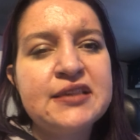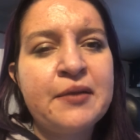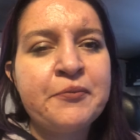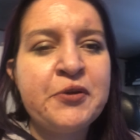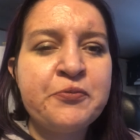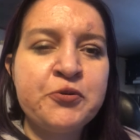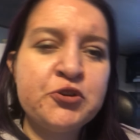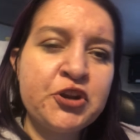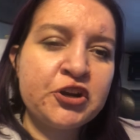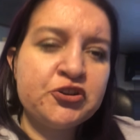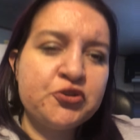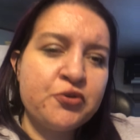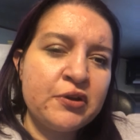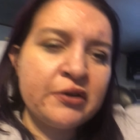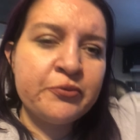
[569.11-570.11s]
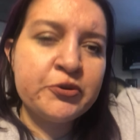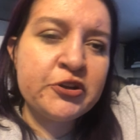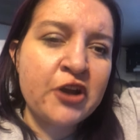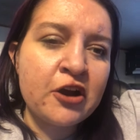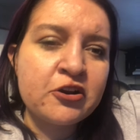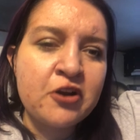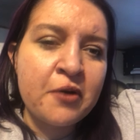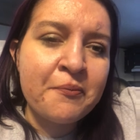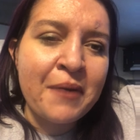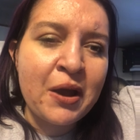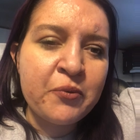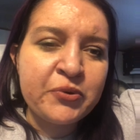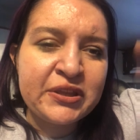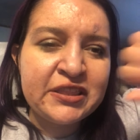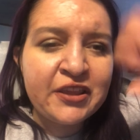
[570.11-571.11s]
I remember Dr. Gwen would knock on
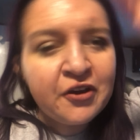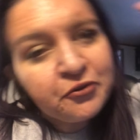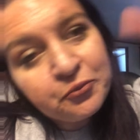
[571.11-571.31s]
my window